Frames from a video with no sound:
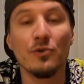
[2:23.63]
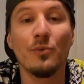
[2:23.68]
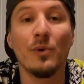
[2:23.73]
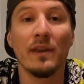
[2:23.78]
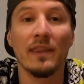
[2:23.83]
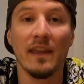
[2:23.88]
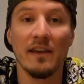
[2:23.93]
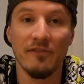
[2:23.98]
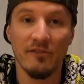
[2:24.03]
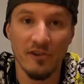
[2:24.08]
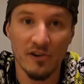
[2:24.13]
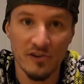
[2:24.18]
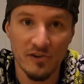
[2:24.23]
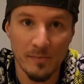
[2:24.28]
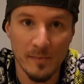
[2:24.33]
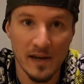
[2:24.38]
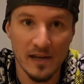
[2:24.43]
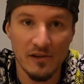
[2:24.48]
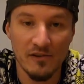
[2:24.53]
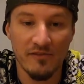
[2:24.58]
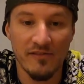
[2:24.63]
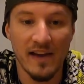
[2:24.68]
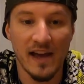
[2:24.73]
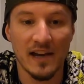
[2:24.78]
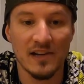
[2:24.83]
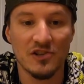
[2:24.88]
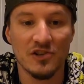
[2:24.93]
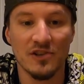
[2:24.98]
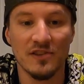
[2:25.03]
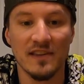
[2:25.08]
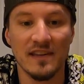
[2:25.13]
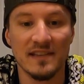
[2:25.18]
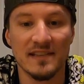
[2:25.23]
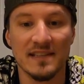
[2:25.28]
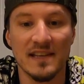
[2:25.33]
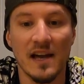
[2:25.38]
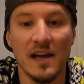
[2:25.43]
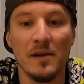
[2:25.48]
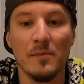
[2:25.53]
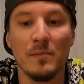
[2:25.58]
when they first manufactured this
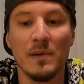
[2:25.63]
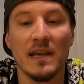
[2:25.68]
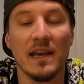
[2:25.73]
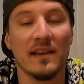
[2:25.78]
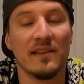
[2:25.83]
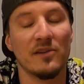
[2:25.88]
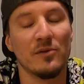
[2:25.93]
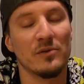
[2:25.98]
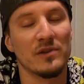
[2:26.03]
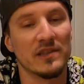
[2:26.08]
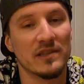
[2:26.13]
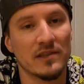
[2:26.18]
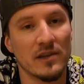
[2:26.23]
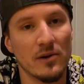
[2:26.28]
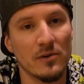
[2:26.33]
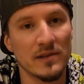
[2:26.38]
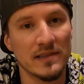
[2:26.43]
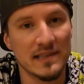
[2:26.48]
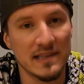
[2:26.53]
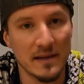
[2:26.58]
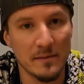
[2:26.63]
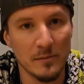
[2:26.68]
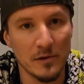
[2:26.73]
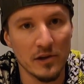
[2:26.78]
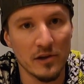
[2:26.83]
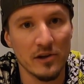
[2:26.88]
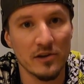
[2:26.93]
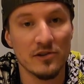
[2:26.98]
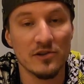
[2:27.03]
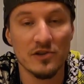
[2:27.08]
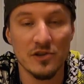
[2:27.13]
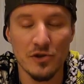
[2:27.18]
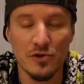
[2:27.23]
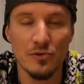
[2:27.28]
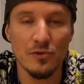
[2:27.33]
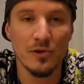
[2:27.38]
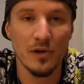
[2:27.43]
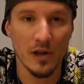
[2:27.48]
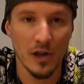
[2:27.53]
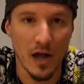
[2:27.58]
gun because it was so similar
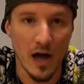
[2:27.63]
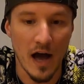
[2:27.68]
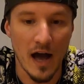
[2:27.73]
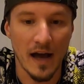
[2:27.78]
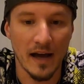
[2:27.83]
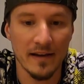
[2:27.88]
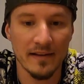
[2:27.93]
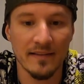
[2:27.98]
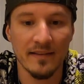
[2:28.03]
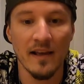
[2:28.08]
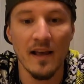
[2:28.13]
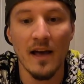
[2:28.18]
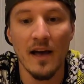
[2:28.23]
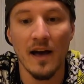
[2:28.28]
to Glocks.